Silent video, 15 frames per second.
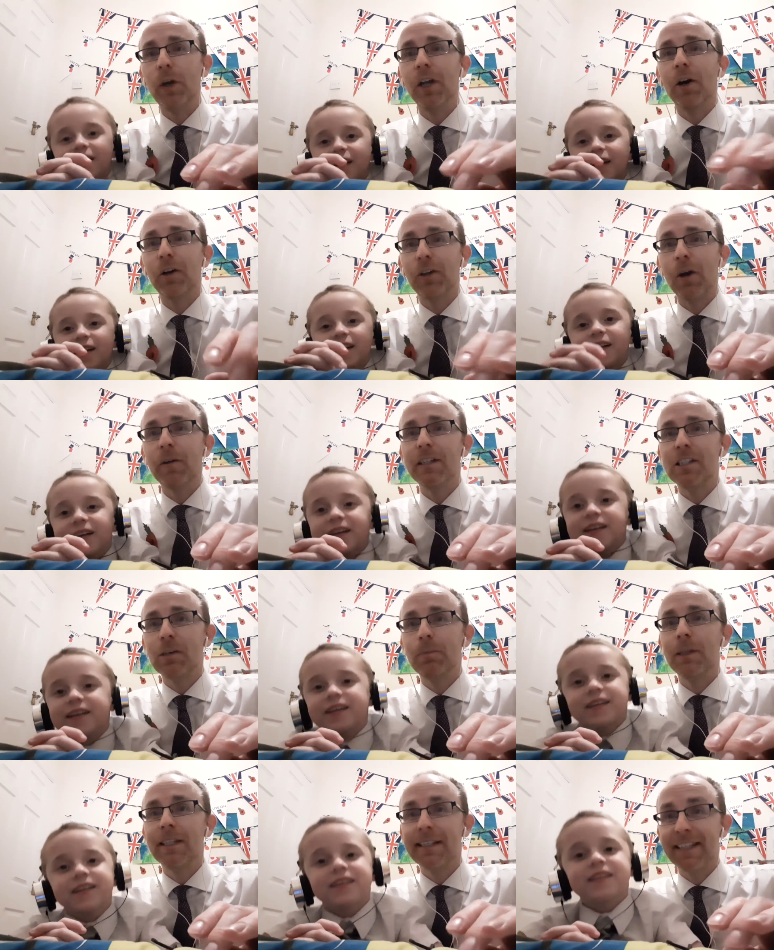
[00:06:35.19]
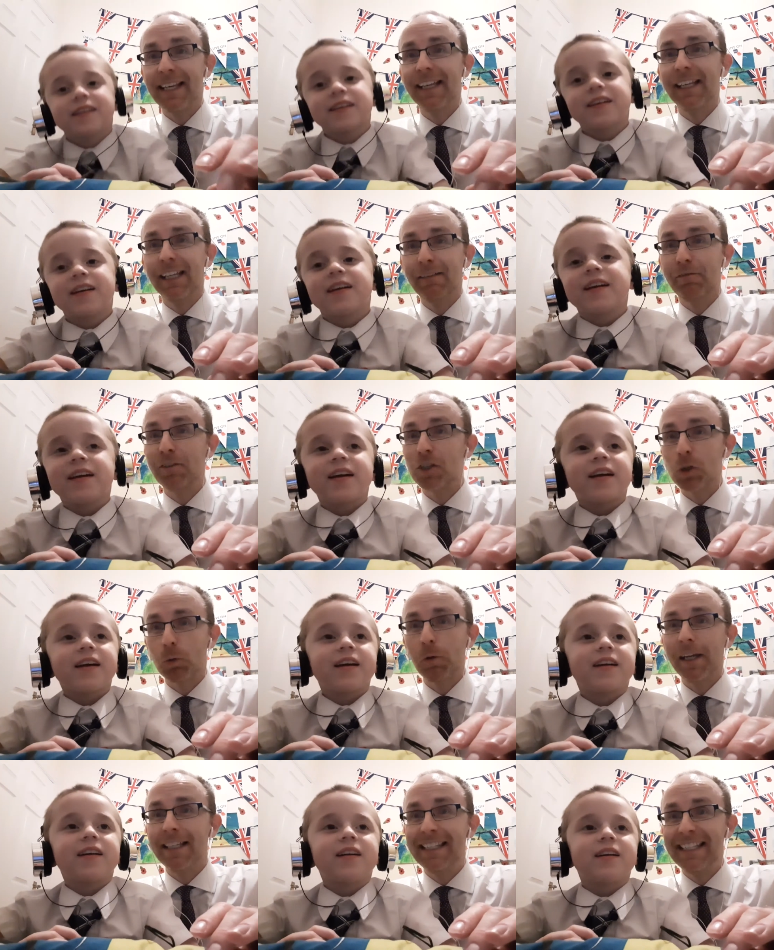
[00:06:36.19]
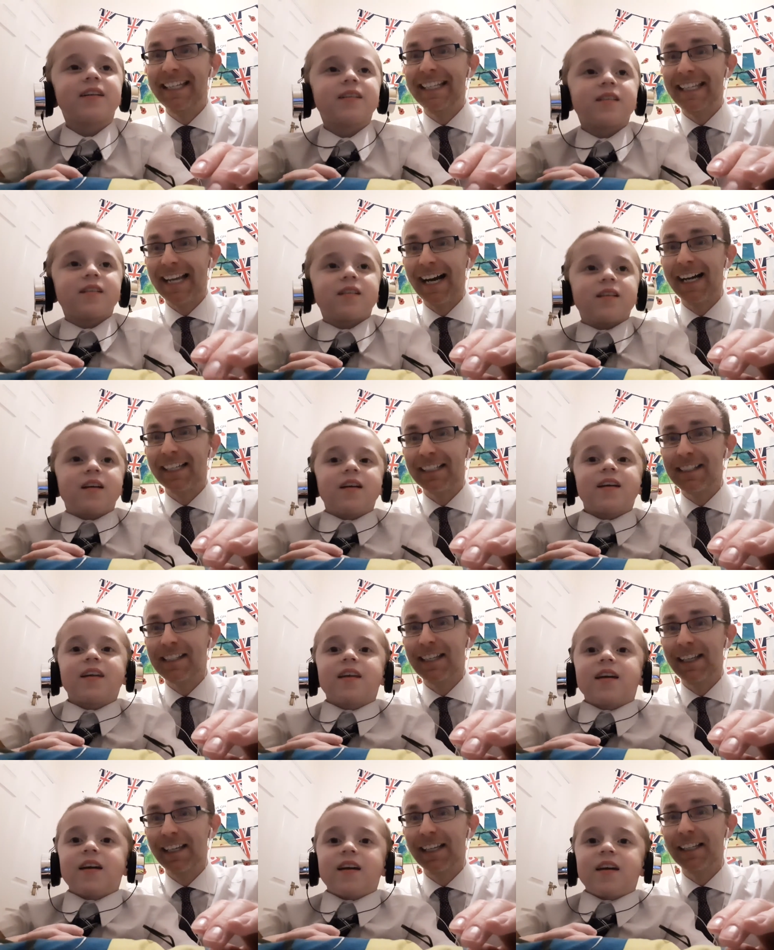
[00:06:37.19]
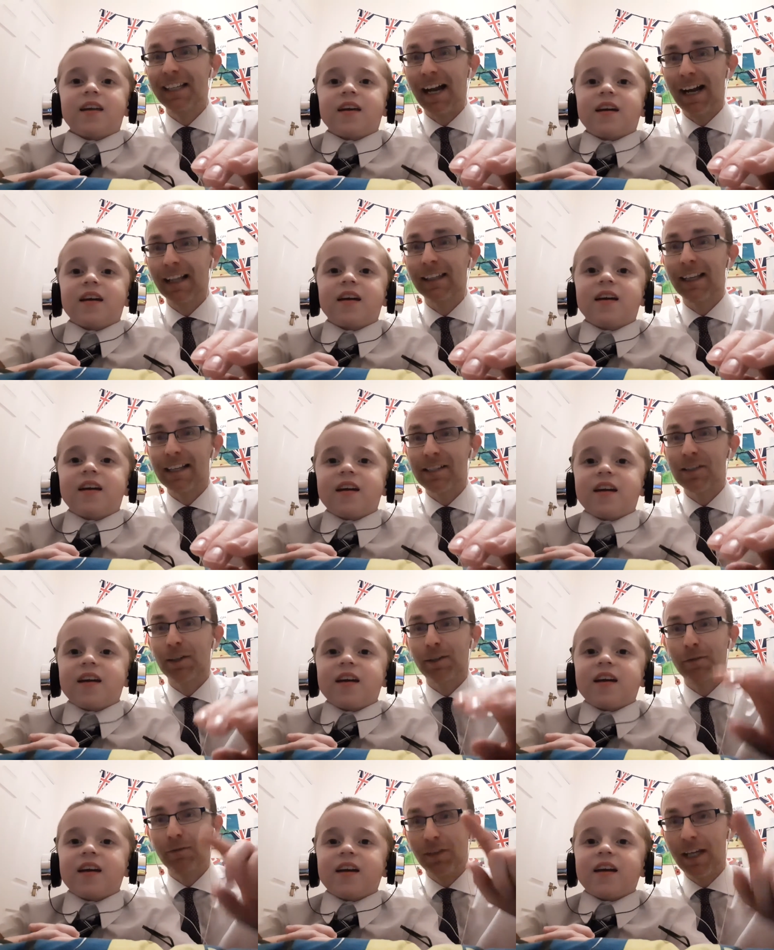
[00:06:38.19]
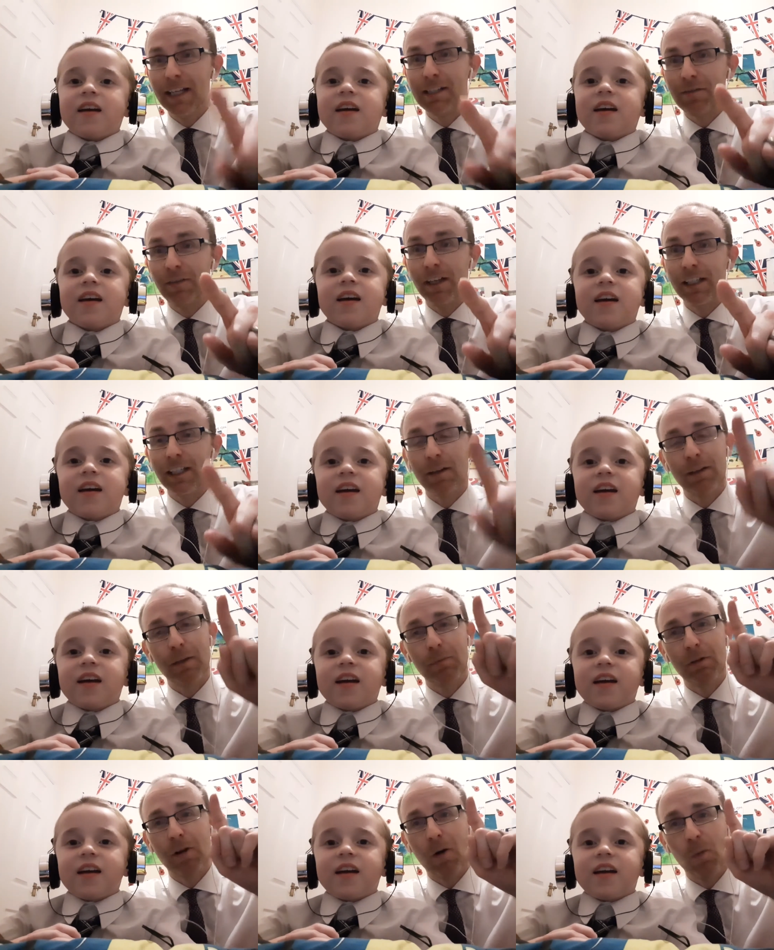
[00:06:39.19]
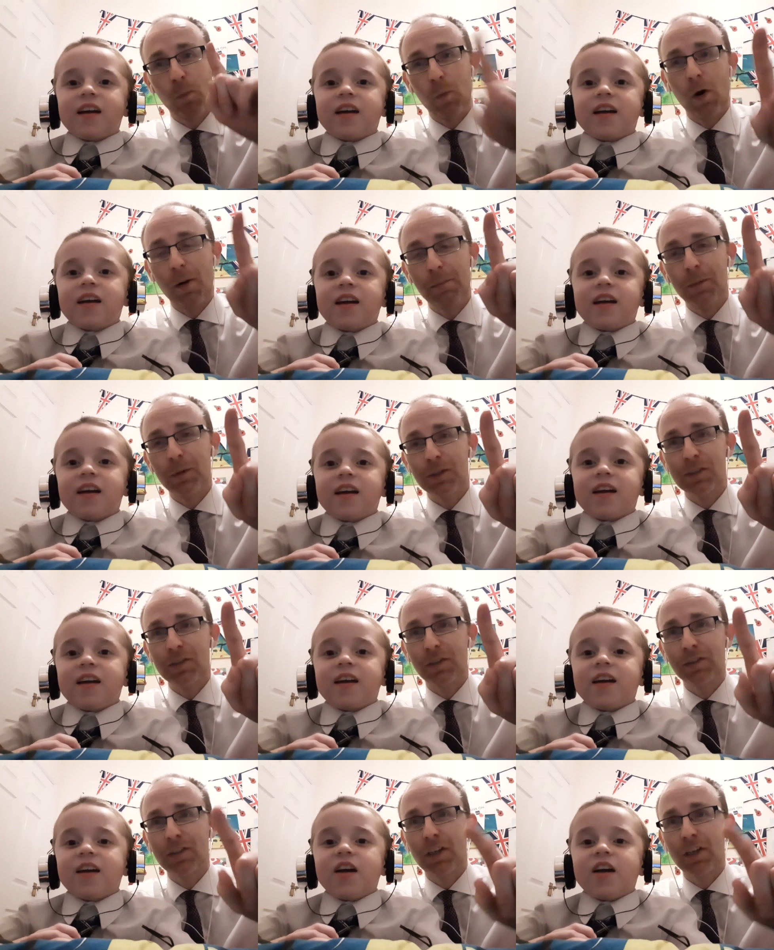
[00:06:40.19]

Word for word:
Speaker 1: are going to be singing for 2019 our last song of this video, and then we've got one more song to